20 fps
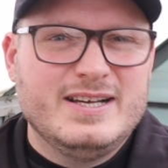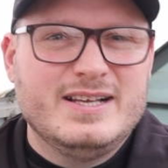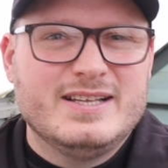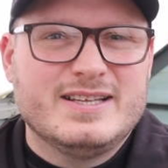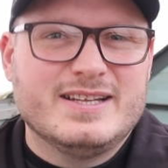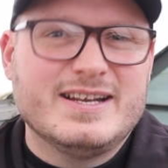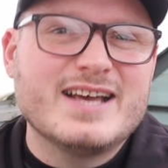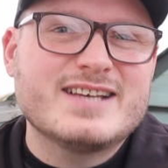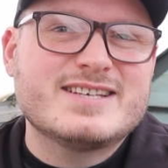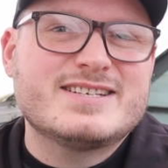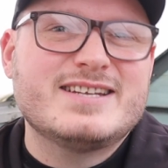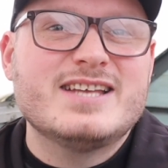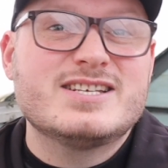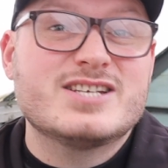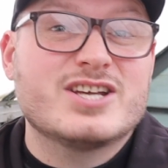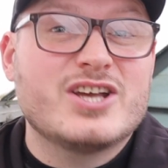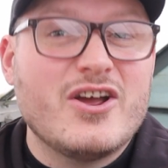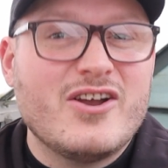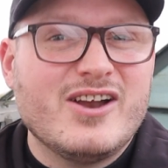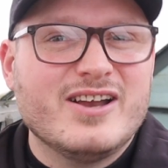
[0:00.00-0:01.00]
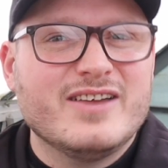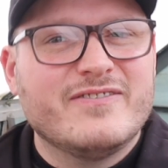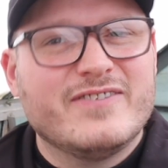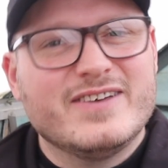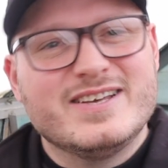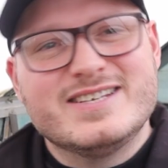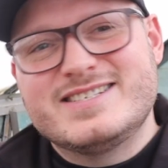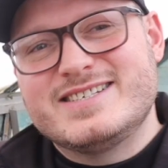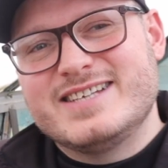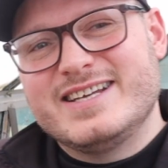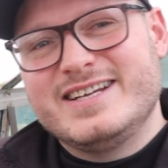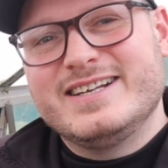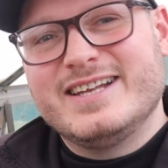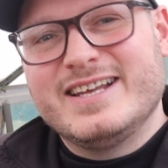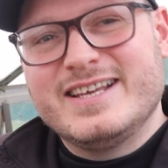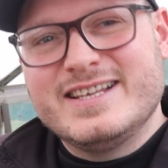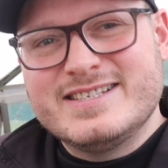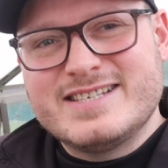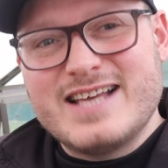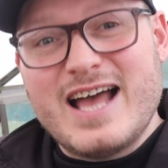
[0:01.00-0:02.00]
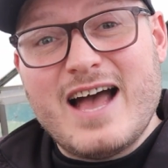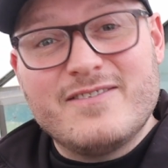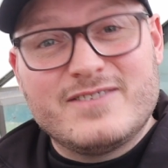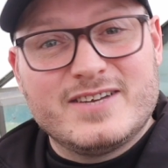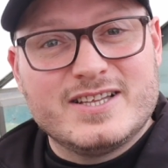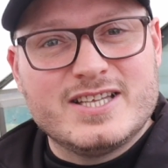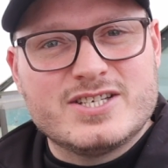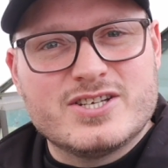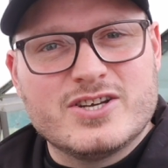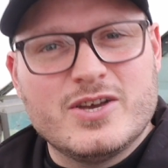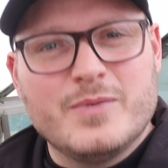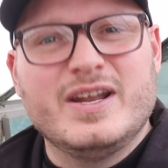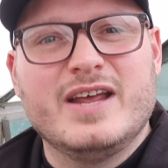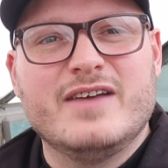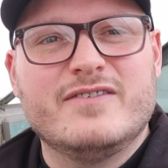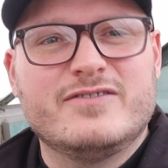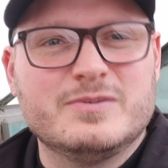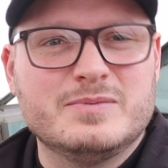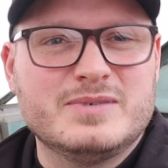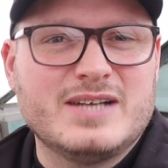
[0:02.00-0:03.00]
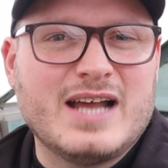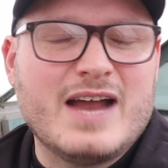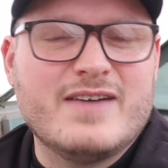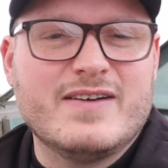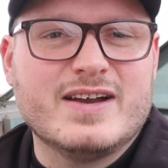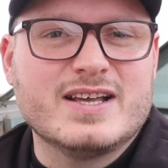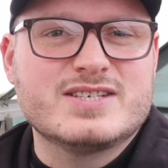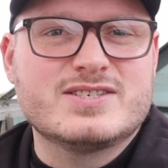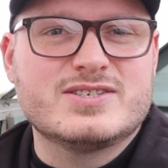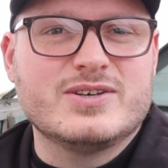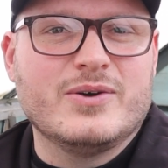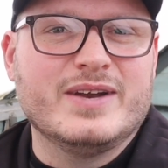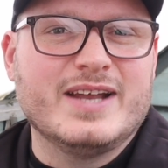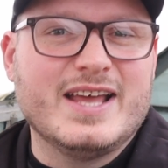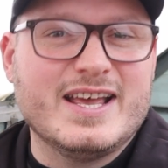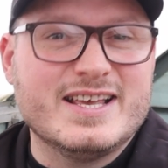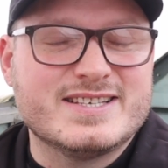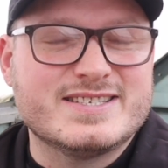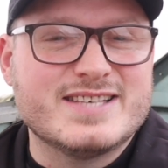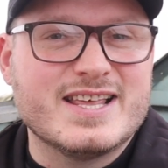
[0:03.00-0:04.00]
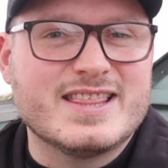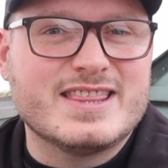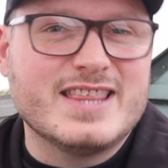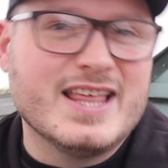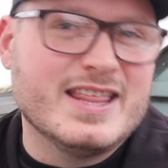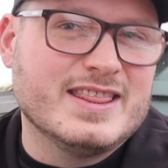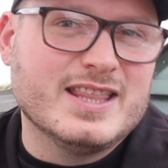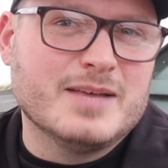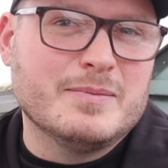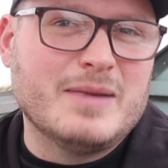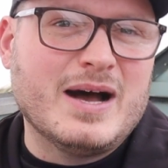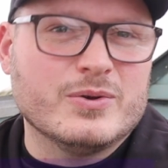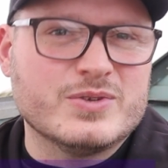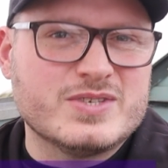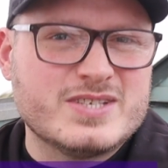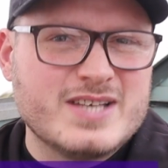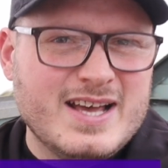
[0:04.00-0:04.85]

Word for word: The next stage occurring for your seedlings after they germinate from direct sowing is to thin them out.